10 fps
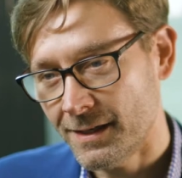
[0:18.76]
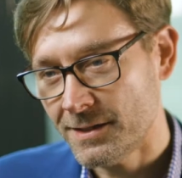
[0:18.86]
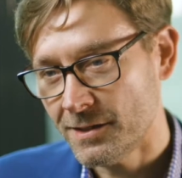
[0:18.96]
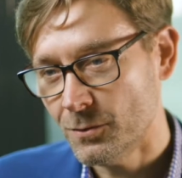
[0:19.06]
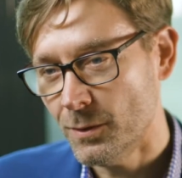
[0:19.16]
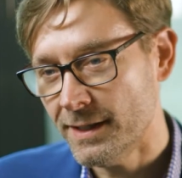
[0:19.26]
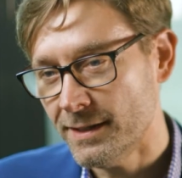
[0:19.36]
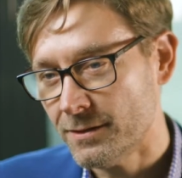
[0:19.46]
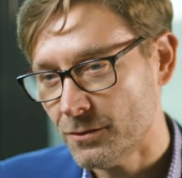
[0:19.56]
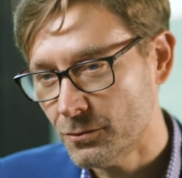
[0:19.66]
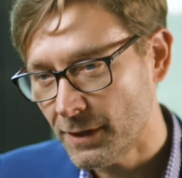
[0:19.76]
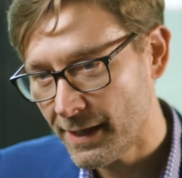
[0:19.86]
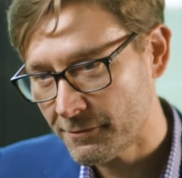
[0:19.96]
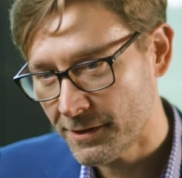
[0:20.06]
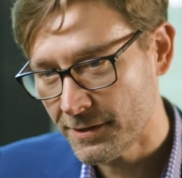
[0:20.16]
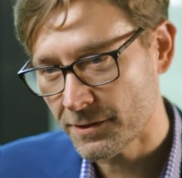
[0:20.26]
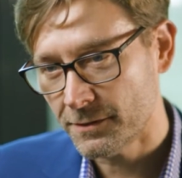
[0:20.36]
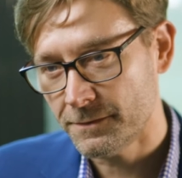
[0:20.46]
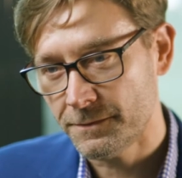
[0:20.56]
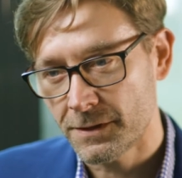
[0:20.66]
I deal with all areas
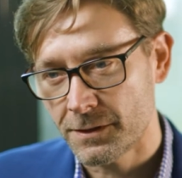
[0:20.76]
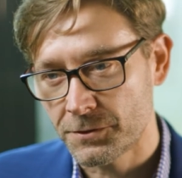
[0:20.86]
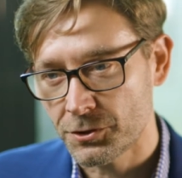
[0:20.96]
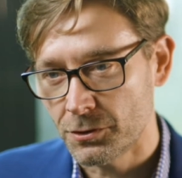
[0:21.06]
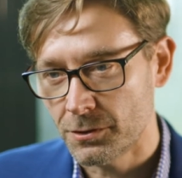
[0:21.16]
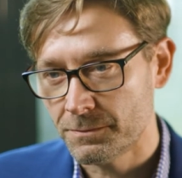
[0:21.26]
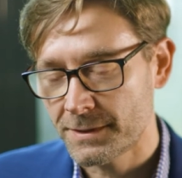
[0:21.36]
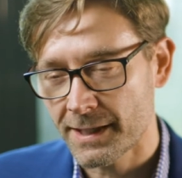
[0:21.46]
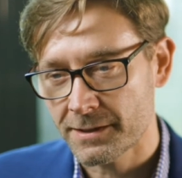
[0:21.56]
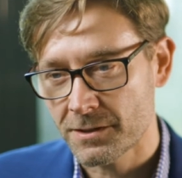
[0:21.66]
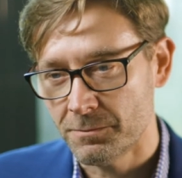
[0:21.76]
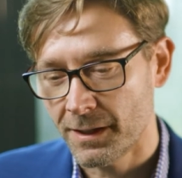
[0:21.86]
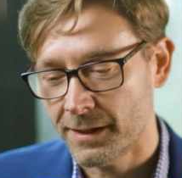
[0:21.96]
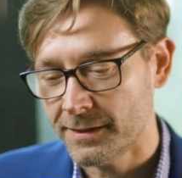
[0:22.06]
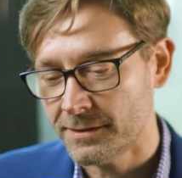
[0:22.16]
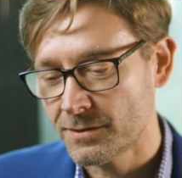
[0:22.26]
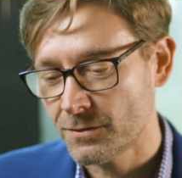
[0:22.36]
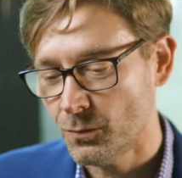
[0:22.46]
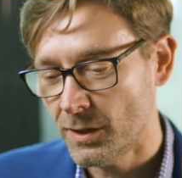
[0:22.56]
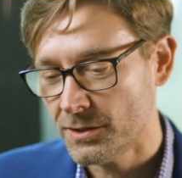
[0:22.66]
of offshore tax compliance,
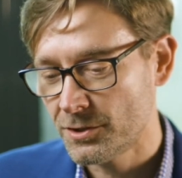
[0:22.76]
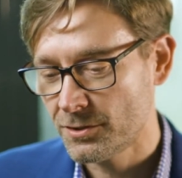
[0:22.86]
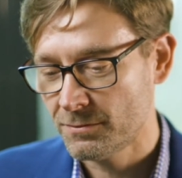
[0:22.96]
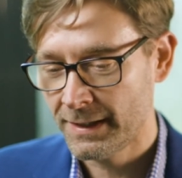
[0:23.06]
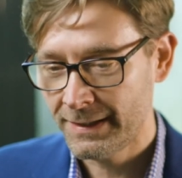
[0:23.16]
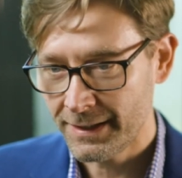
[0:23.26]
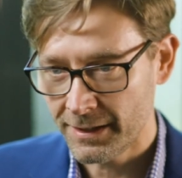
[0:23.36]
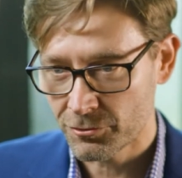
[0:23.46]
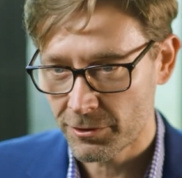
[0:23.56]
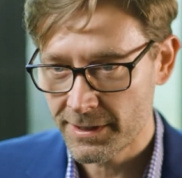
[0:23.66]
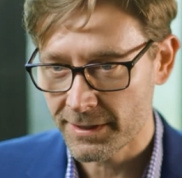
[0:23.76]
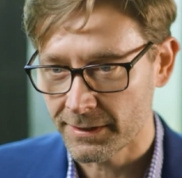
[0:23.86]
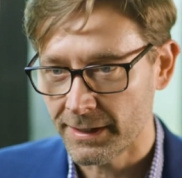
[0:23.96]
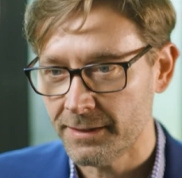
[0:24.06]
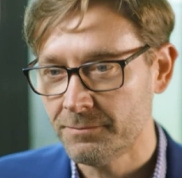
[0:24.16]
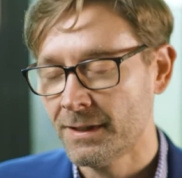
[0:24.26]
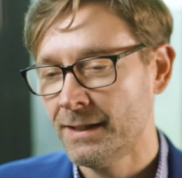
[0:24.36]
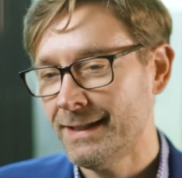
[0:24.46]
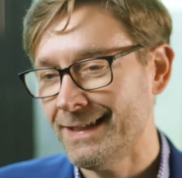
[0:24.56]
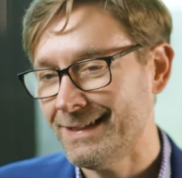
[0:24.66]
which increasingly
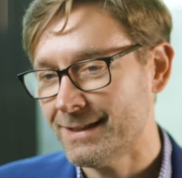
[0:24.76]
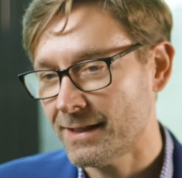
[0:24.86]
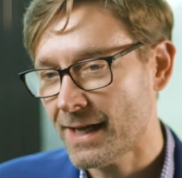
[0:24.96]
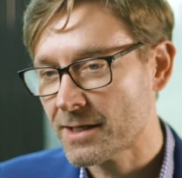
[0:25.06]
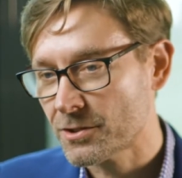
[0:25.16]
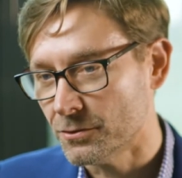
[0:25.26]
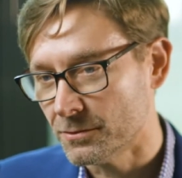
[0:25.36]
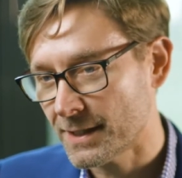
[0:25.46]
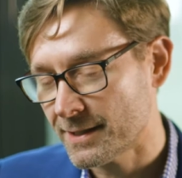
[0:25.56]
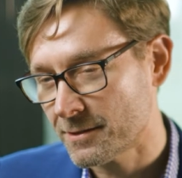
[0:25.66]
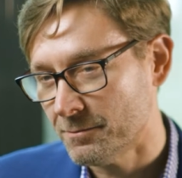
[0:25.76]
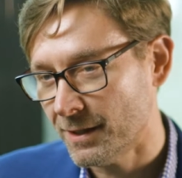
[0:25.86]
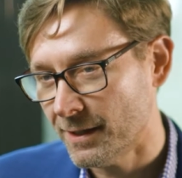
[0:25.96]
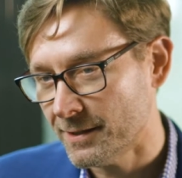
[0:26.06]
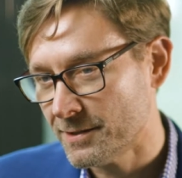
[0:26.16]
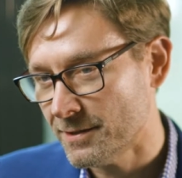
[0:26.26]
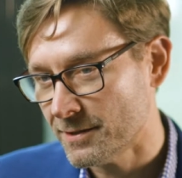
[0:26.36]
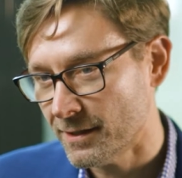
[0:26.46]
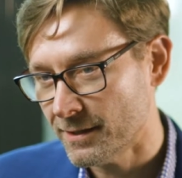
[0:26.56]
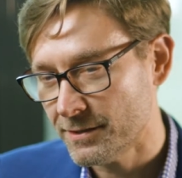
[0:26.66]
international tax compliance is
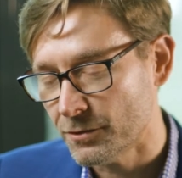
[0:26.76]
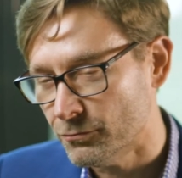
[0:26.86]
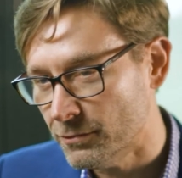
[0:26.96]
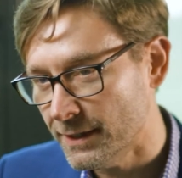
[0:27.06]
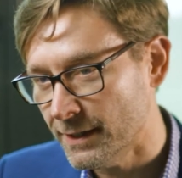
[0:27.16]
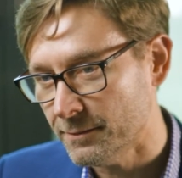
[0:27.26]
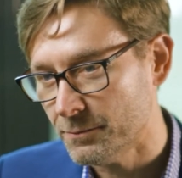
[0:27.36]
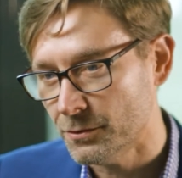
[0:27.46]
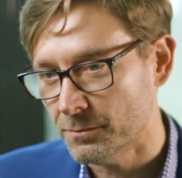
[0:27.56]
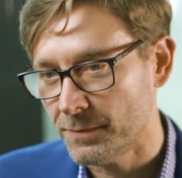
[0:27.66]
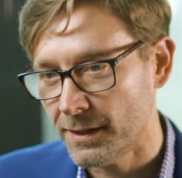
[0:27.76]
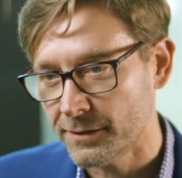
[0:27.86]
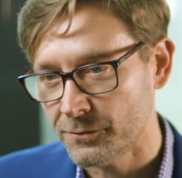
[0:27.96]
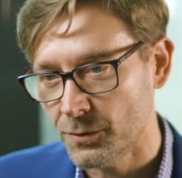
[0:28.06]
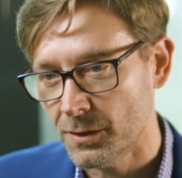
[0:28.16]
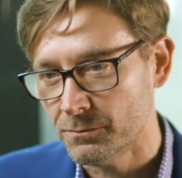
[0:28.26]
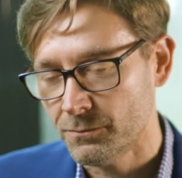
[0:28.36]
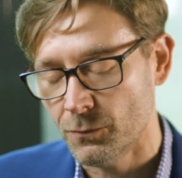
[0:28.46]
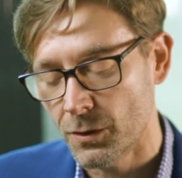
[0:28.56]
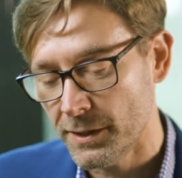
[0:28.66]
a really important part of what
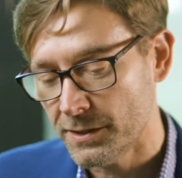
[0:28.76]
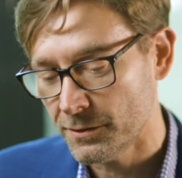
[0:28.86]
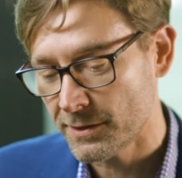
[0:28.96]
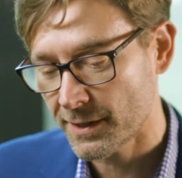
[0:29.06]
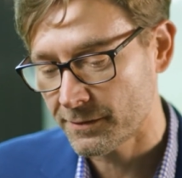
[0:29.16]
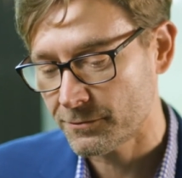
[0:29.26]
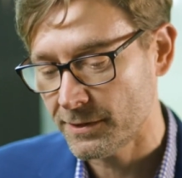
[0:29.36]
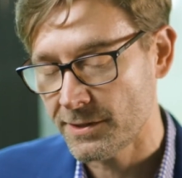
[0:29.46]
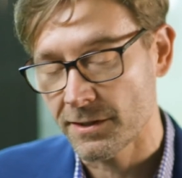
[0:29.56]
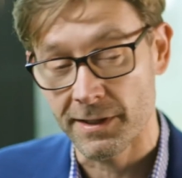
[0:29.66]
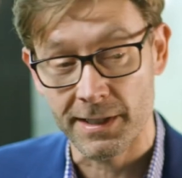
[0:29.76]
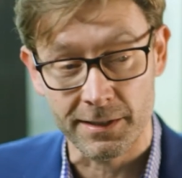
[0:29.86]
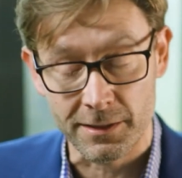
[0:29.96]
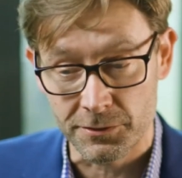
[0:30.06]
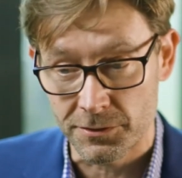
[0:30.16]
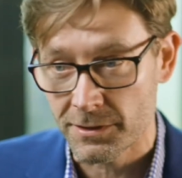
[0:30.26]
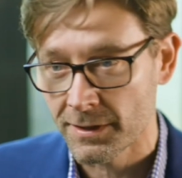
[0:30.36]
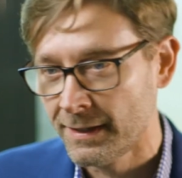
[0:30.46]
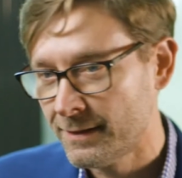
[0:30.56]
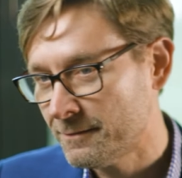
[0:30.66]
we do at Saffery. So that includes
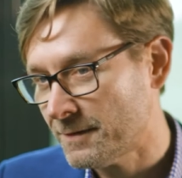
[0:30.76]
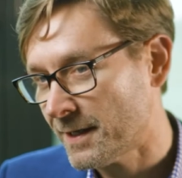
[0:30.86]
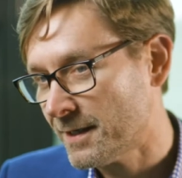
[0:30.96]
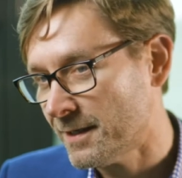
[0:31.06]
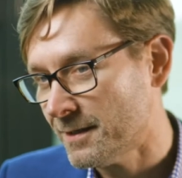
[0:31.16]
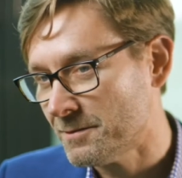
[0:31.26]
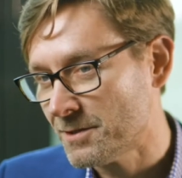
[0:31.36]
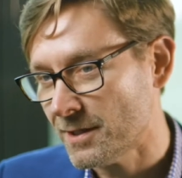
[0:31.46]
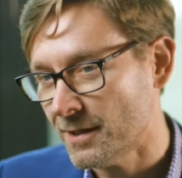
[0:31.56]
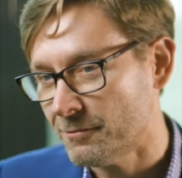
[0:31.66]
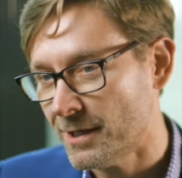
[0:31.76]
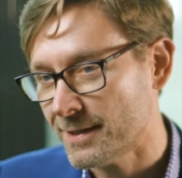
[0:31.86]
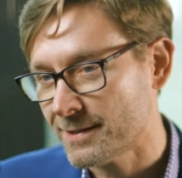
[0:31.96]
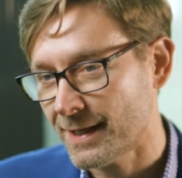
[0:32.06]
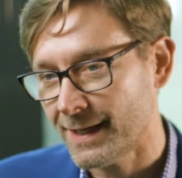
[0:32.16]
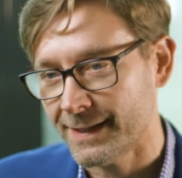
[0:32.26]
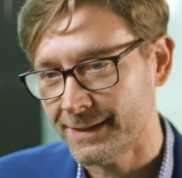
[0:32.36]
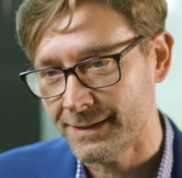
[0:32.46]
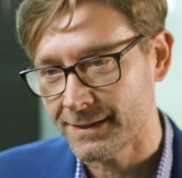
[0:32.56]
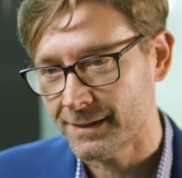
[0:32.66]
FATCA, CRS
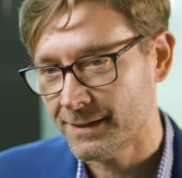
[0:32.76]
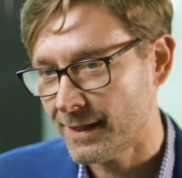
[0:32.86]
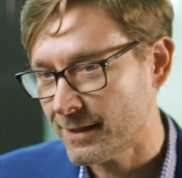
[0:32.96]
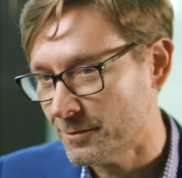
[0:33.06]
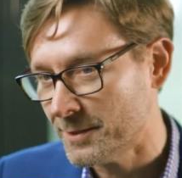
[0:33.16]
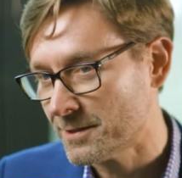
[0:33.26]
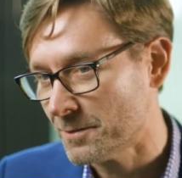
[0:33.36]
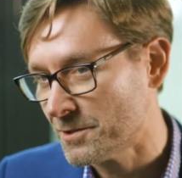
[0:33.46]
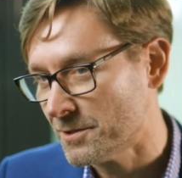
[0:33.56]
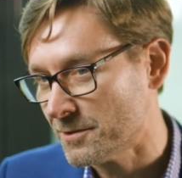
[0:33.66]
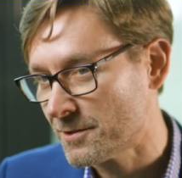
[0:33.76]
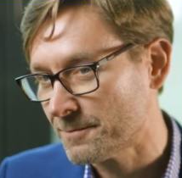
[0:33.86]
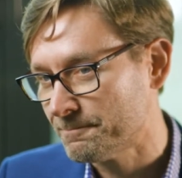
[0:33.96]
and economic substance.